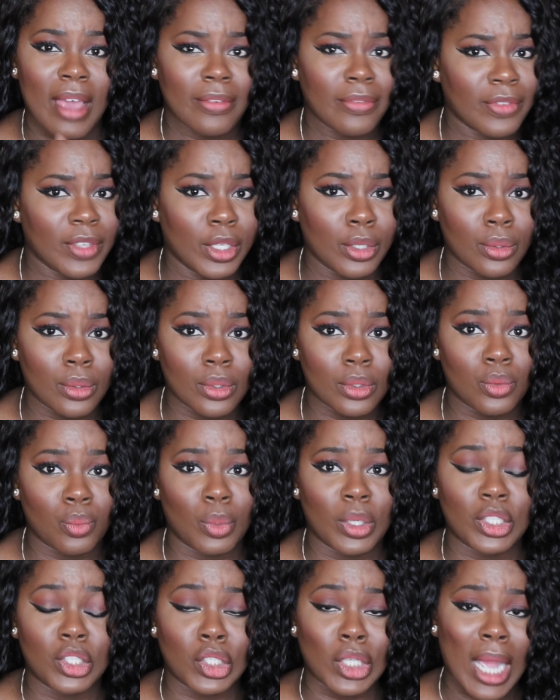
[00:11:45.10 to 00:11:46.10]
field,
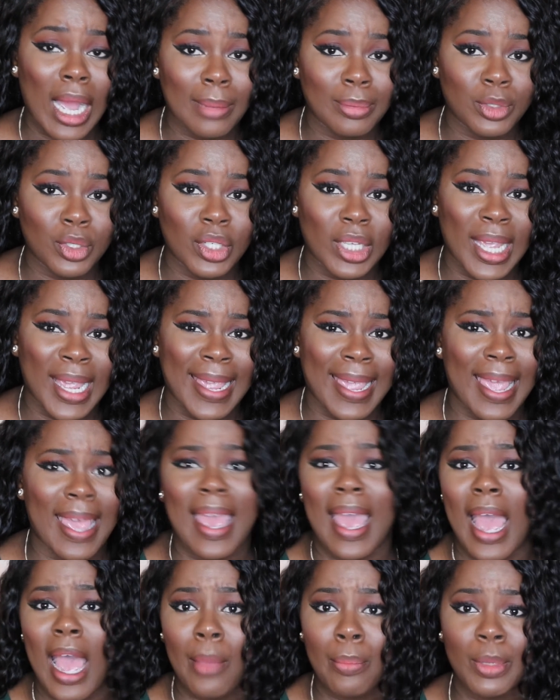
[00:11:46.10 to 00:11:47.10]
what jobs you can
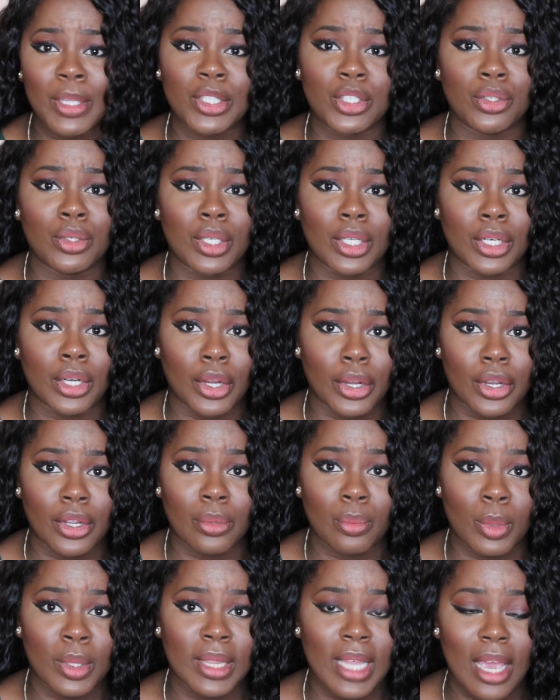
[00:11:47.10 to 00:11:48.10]
get, how much you can
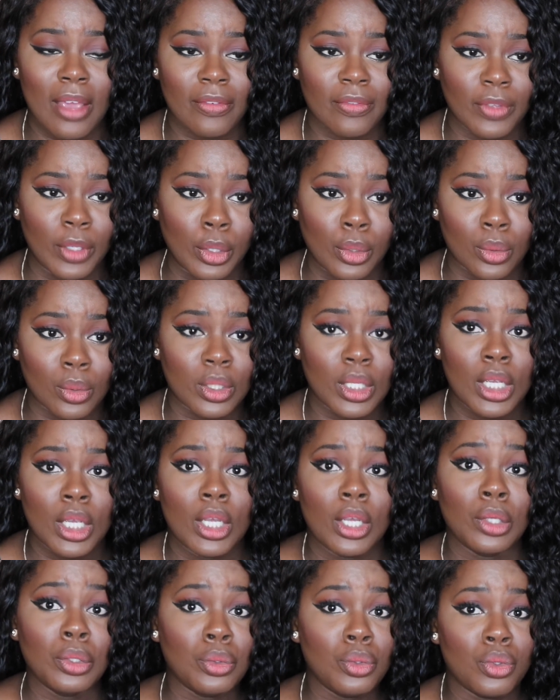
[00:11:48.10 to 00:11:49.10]
earn with that field.
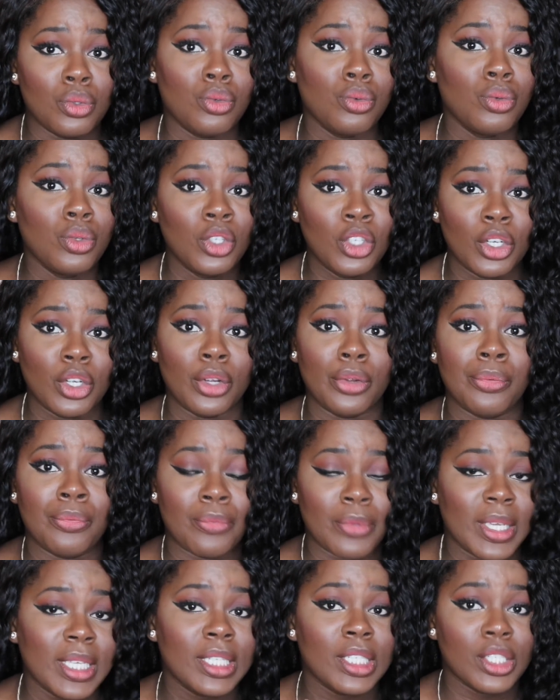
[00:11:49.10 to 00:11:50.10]
Do your
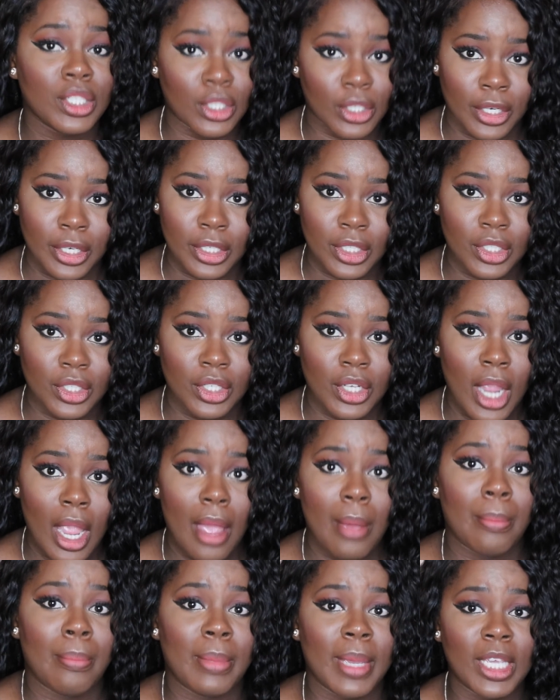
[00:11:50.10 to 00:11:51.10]
research.
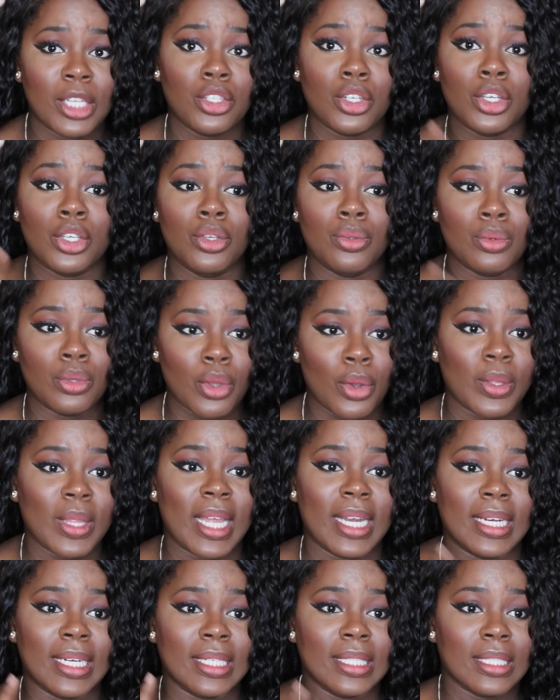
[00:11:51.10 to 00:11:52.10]
Make sure you know
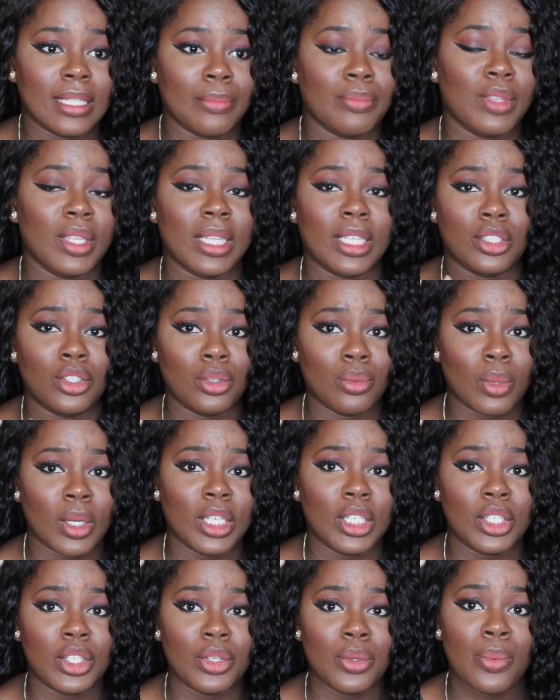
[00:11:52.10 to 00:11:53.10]
that it is something that you want
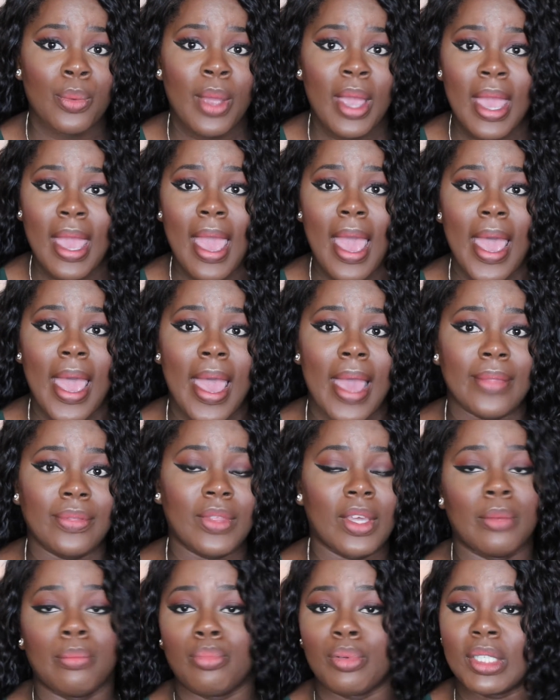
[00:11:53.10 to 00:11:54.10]
to do, and
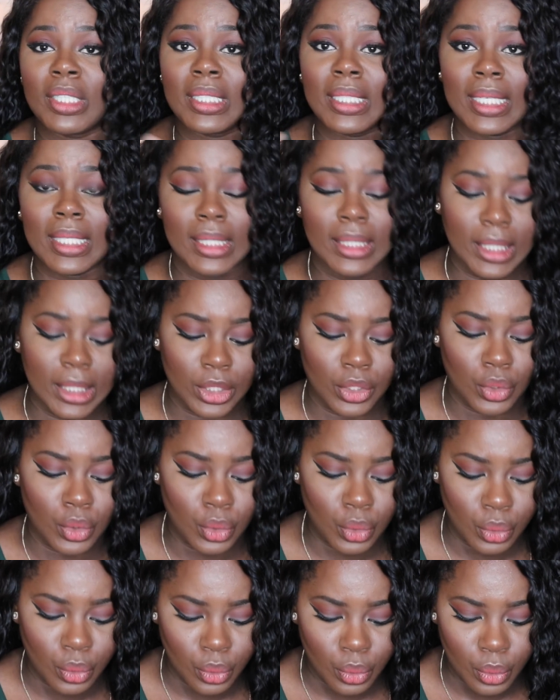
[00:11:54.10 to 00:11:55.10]
then present it
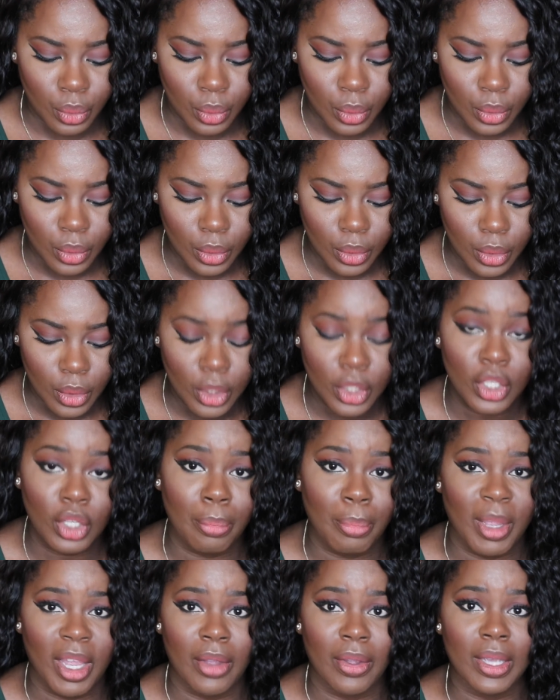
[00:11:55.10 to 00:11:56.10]
to
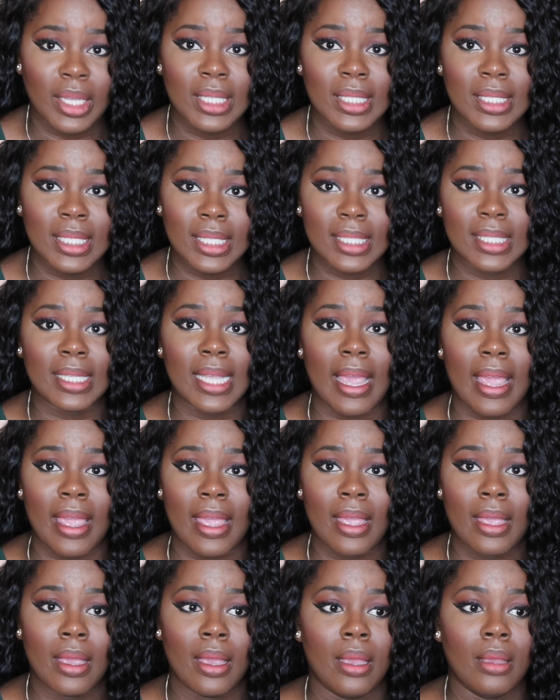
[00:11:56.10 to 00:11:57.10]
your parents and
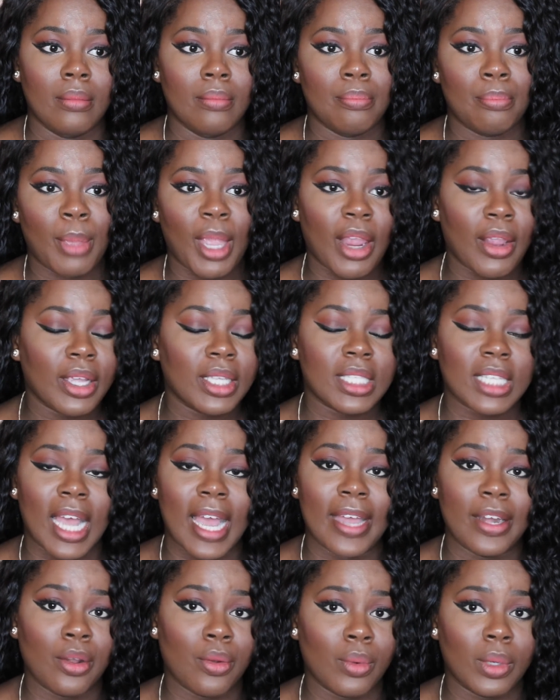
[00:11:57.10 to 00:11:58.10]
say, parents,
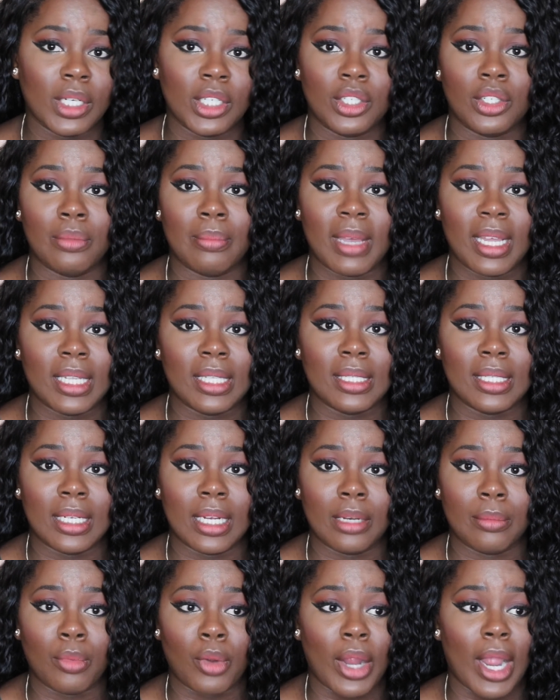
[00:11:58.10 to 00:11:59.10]
I don't want to do medicine
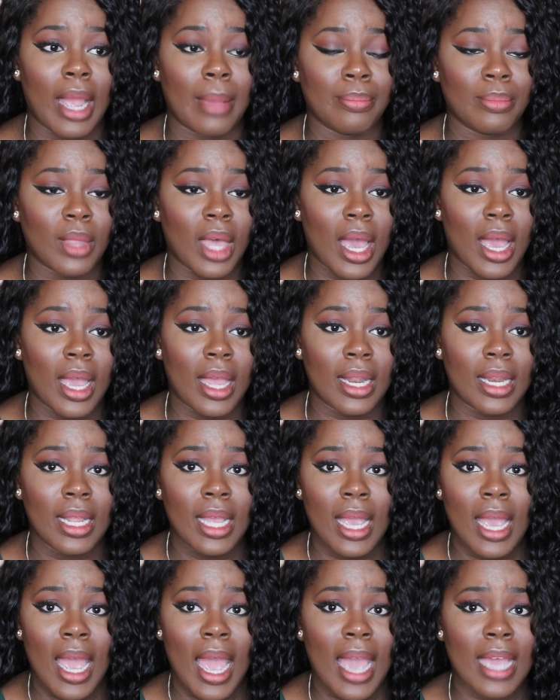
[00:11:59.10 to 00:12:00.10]
anymore.
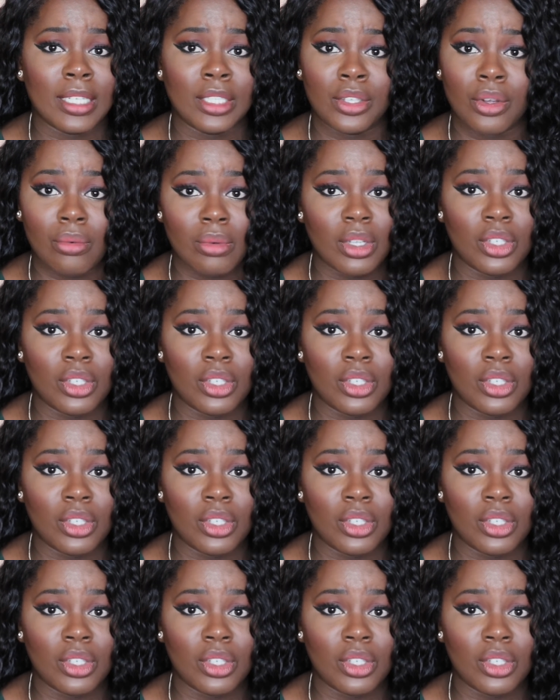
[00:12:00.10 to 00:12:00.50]
I don't